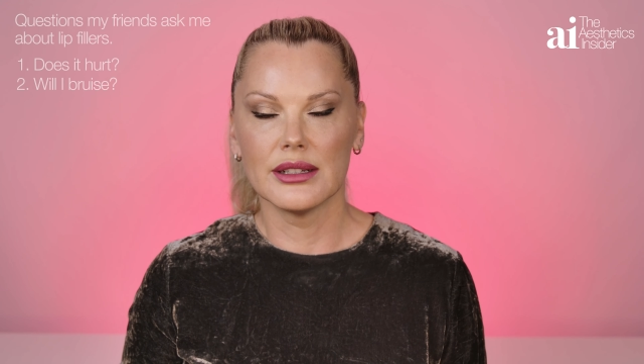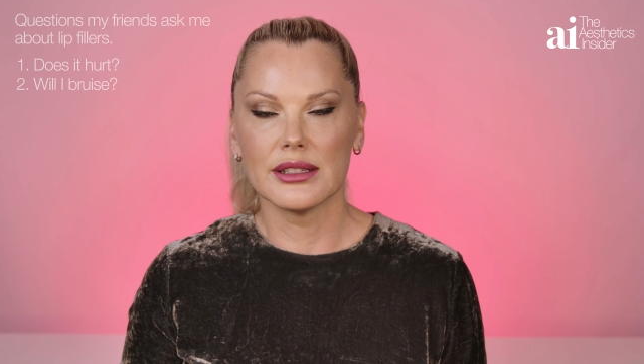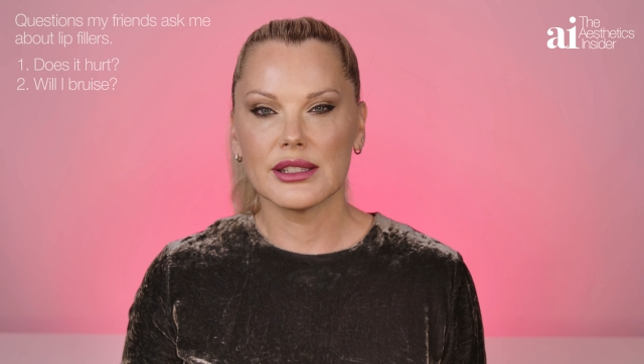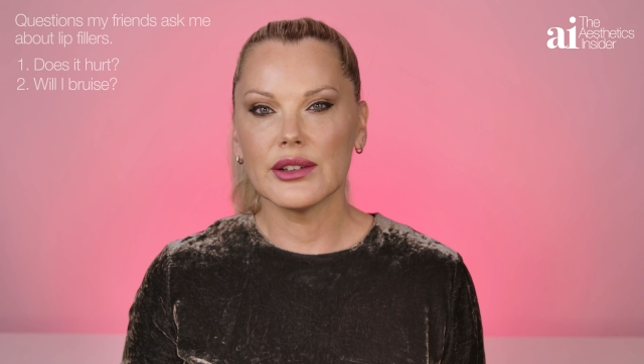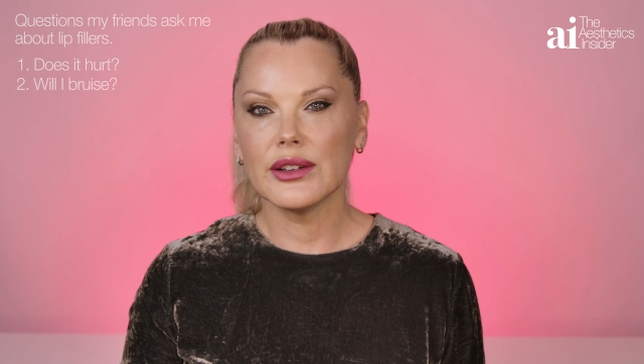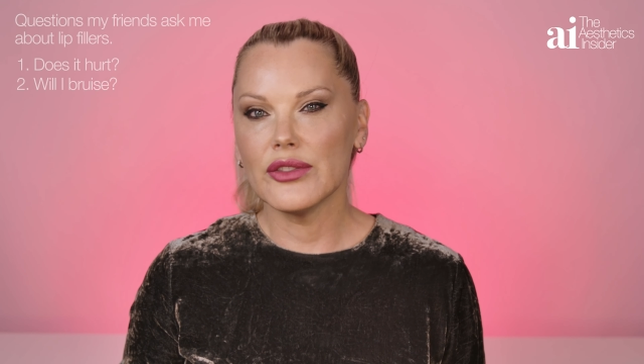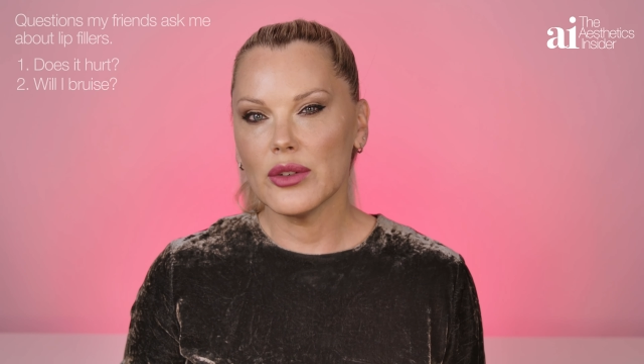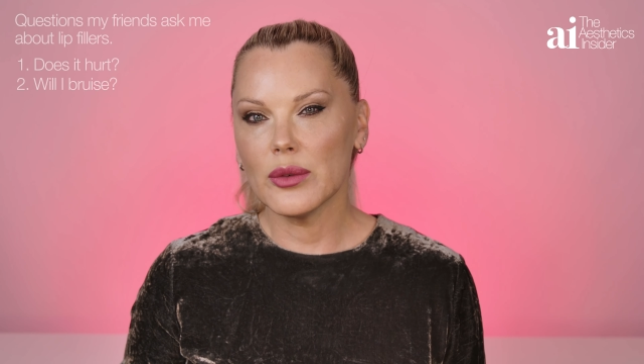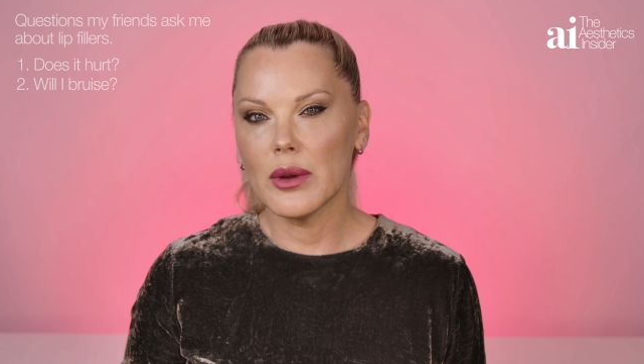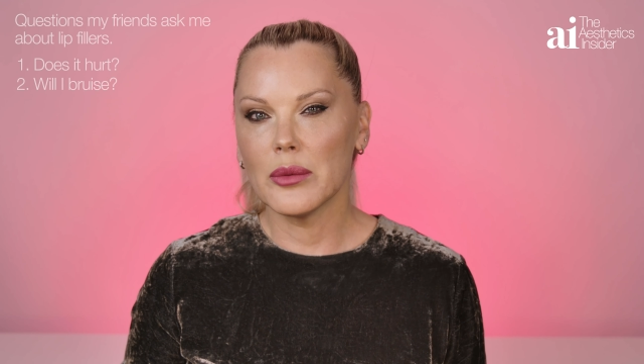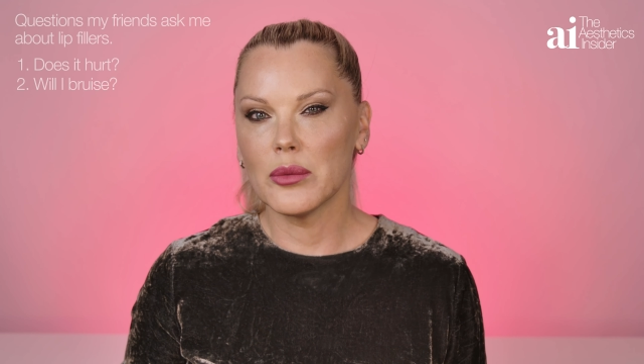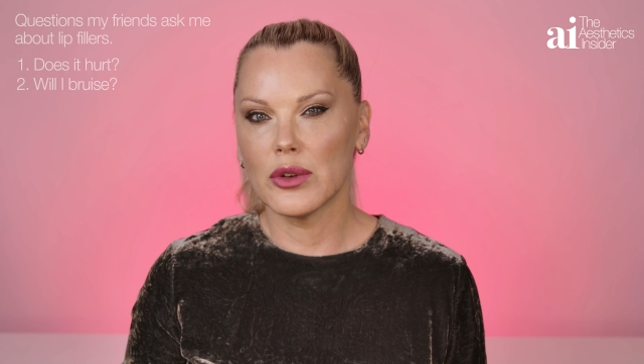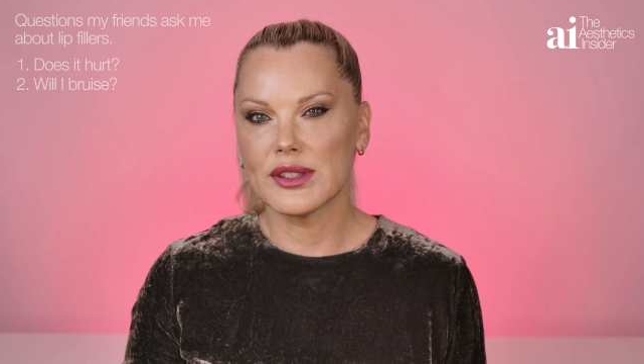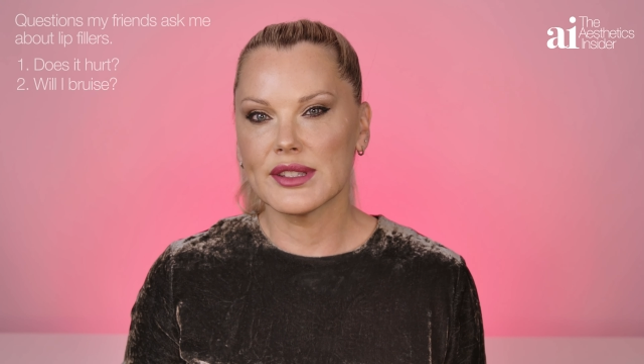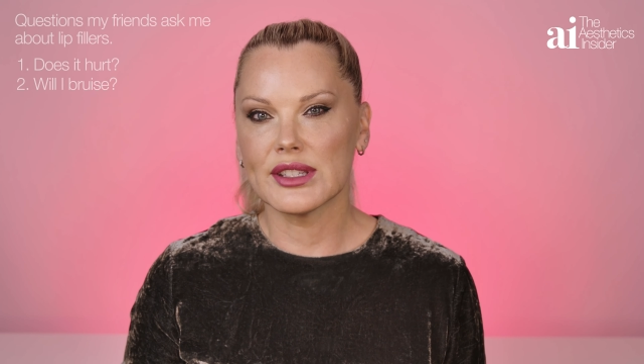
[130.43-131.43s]
So
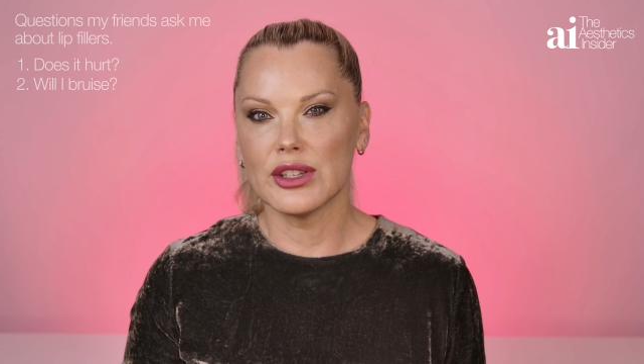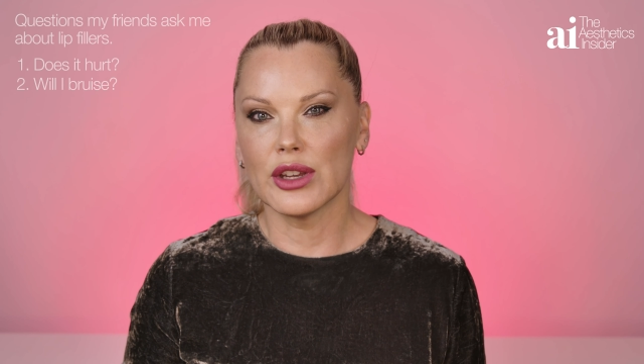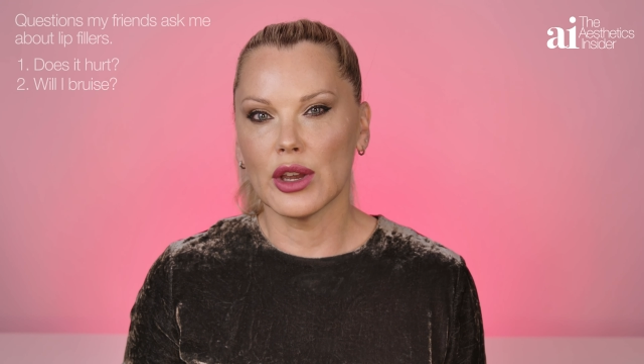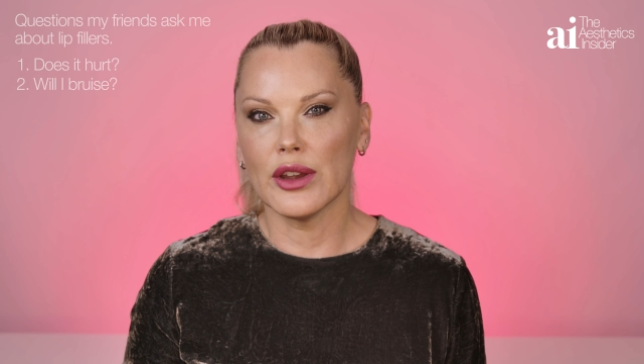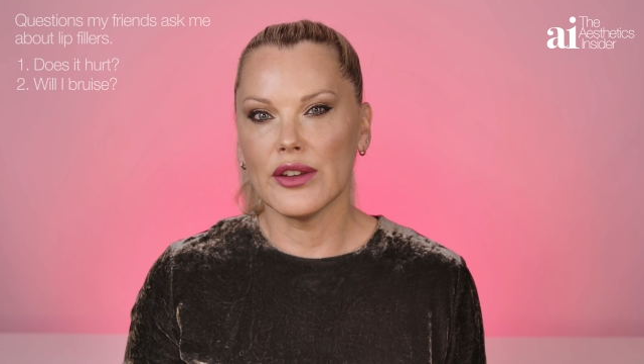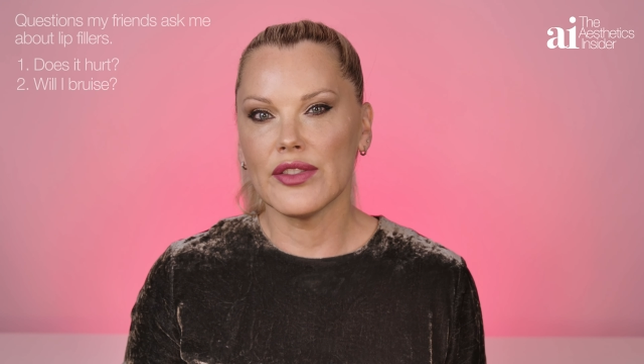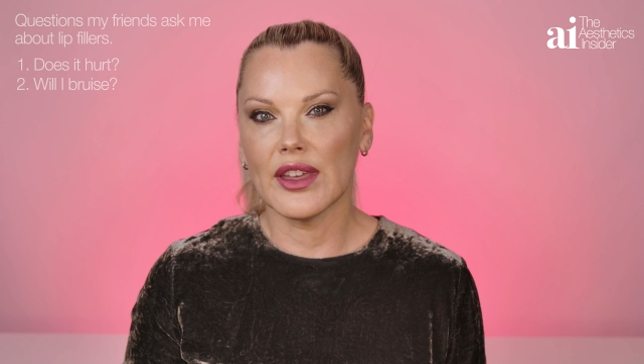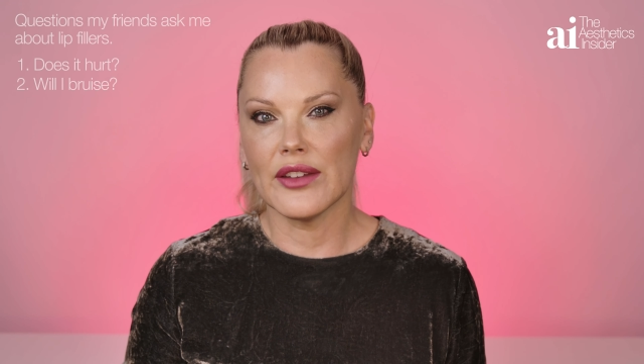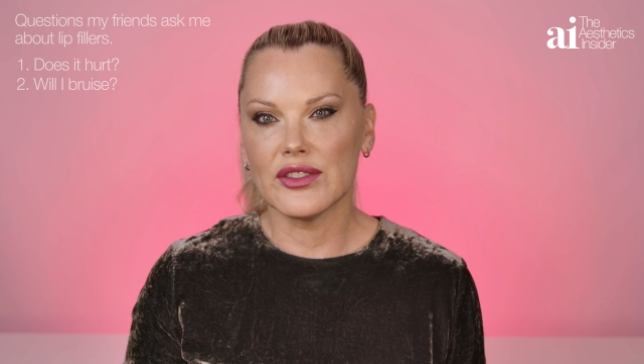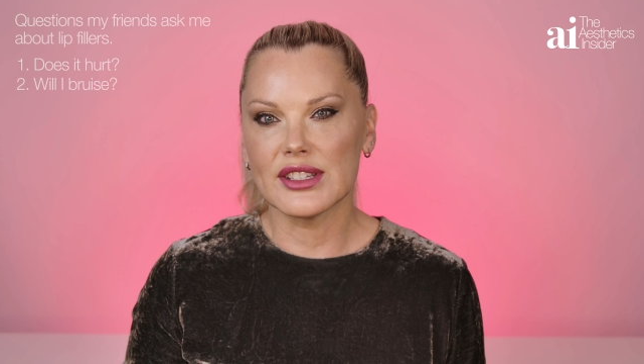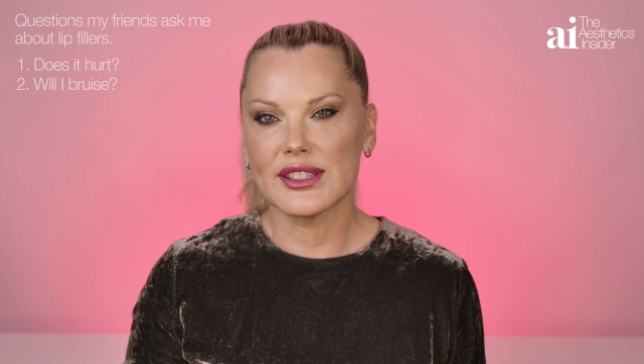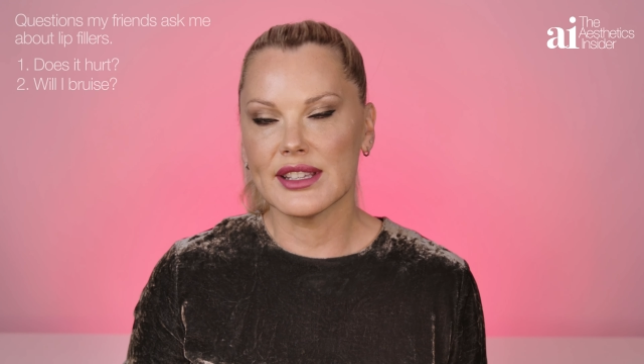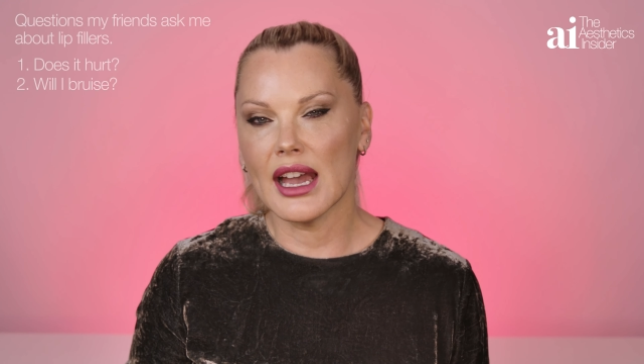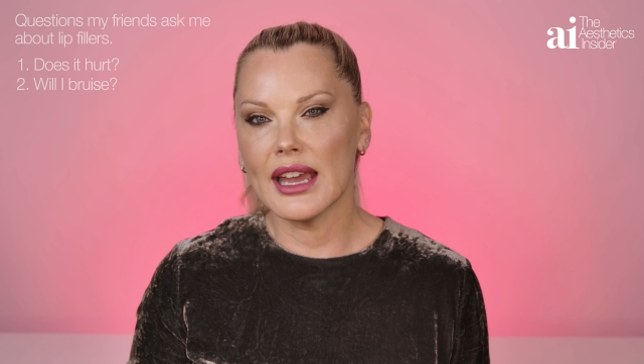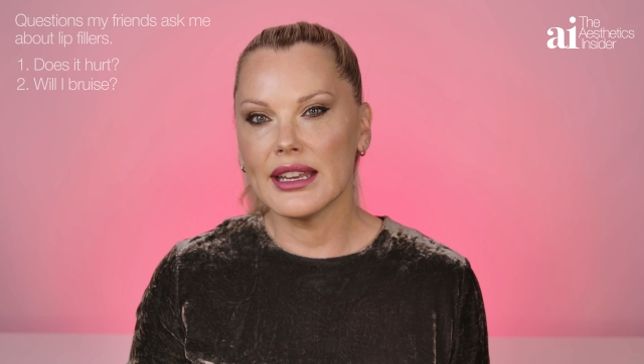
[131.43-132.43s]
everyone wants to know, if they've
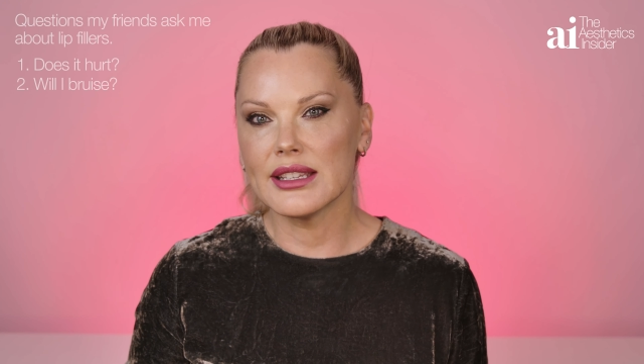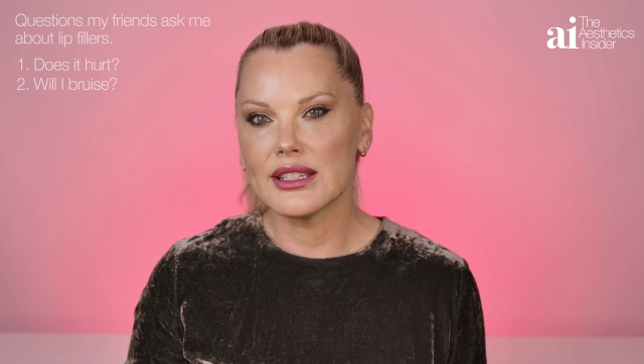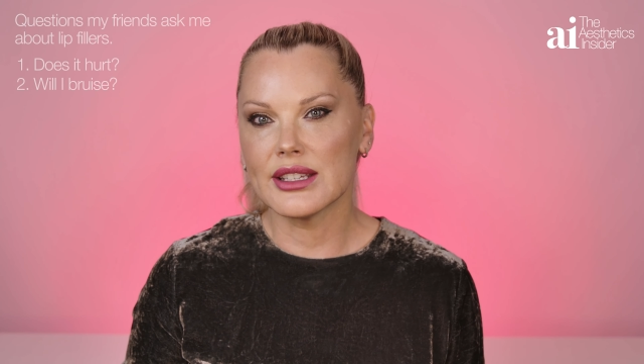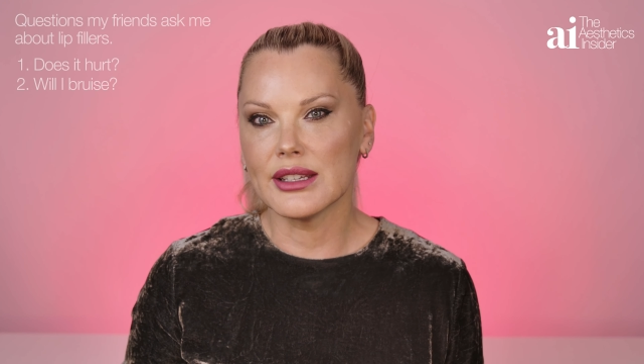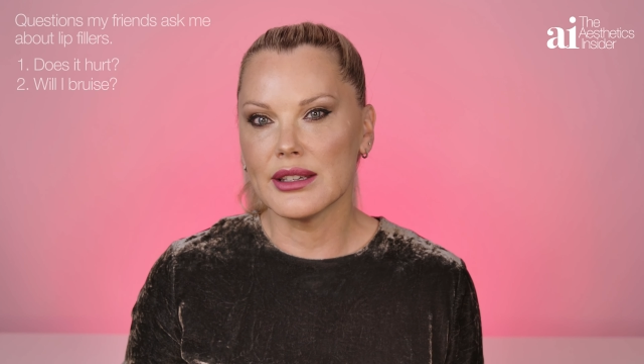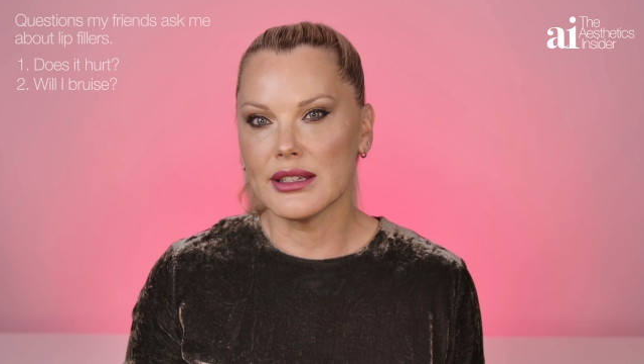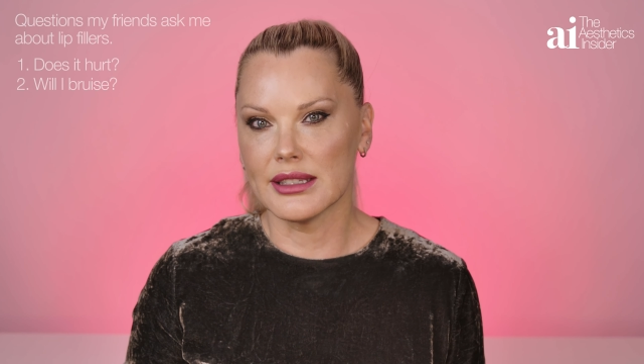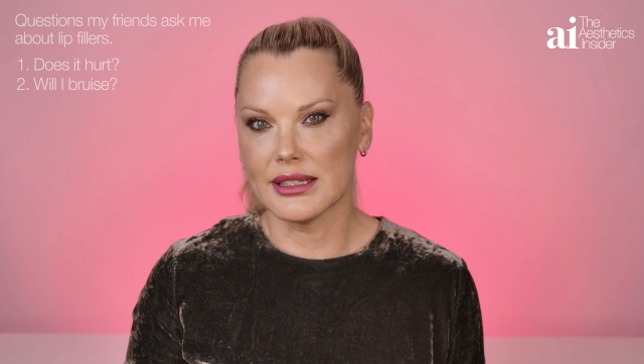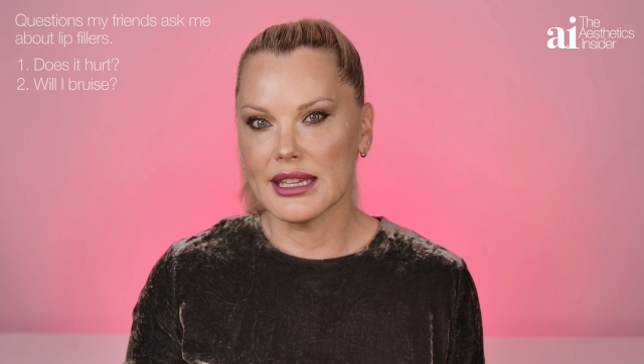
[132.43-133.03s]
decided to